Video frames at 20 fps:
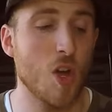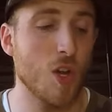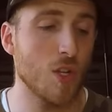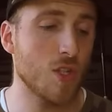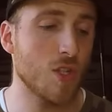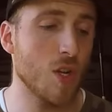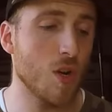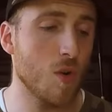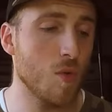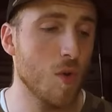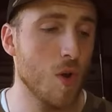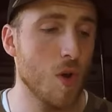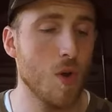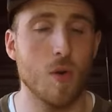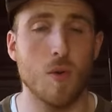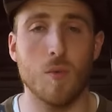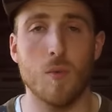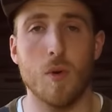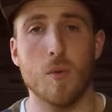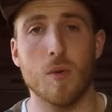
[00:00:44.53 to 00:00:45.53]
So
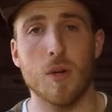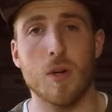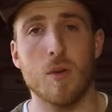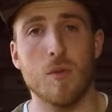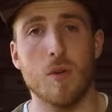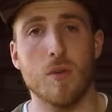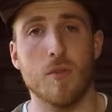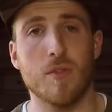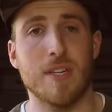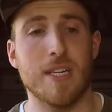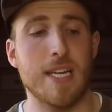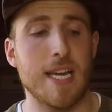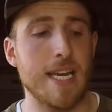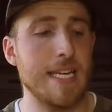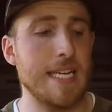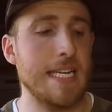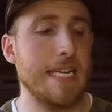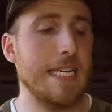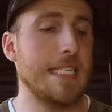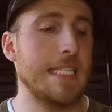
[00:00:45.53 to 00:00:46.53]
what we're going over today
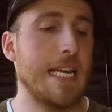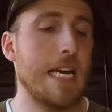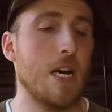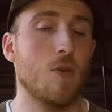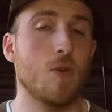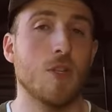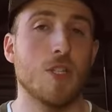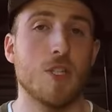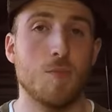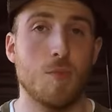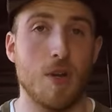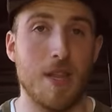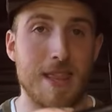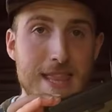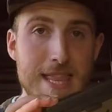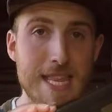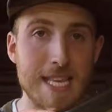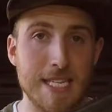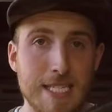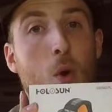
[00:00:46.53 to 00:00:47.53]
is how to put
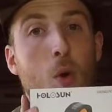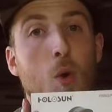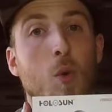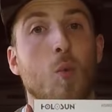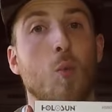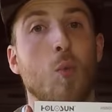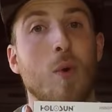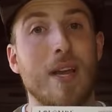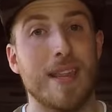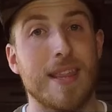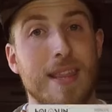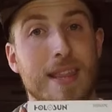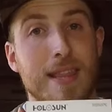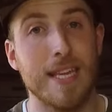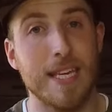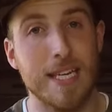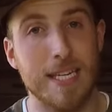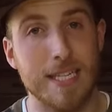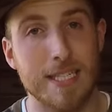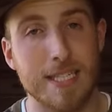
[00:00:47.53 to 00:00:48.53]
this with
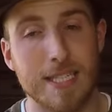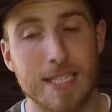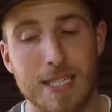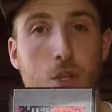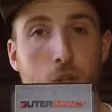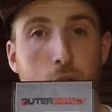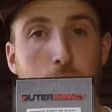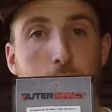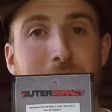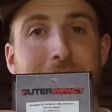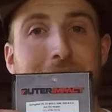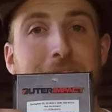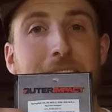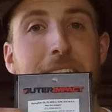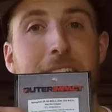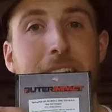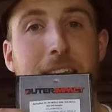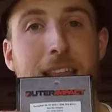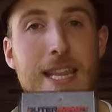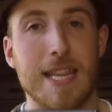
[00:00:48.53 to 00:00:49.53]
this
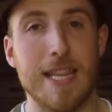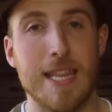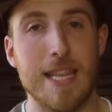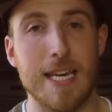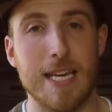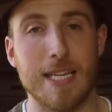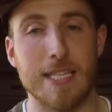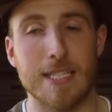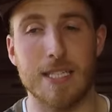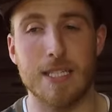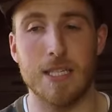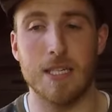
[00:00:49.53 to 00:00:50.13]
using this.